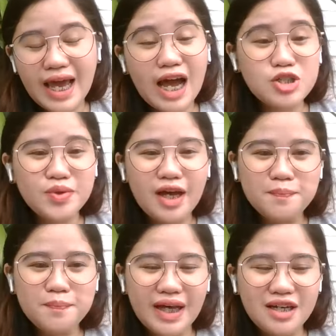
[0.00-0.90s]
I actually
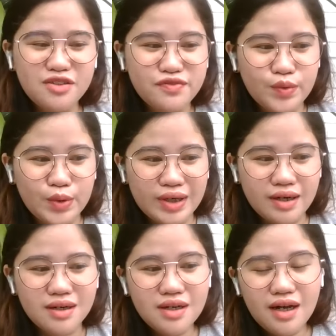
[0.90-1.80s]
applied
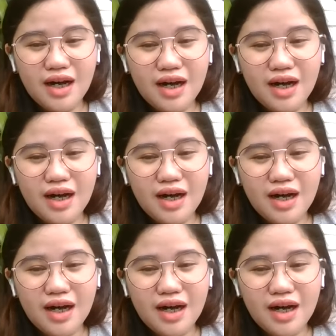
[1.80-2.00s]
for